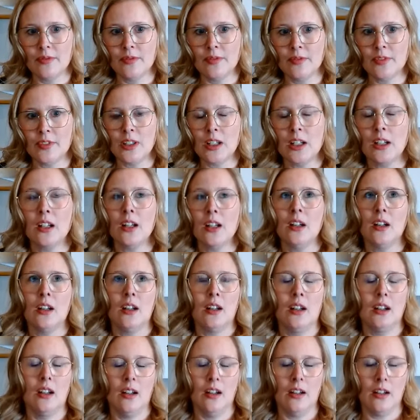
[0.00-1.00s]

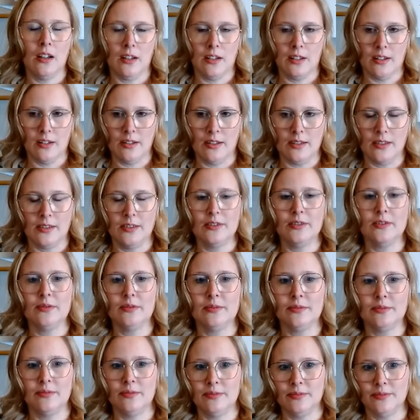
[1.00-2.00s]

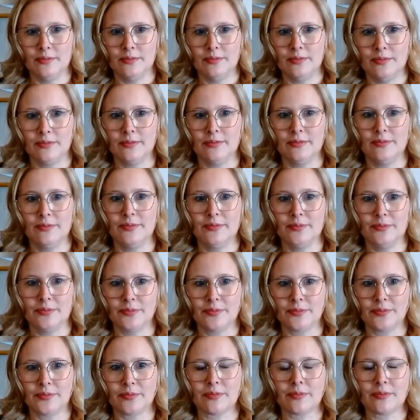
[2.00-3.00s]

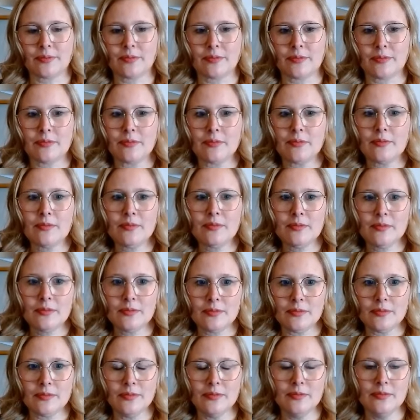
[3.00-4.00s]

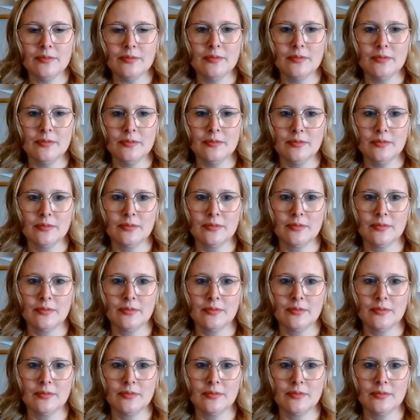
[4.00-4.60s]
No words are spoken by the person on screen.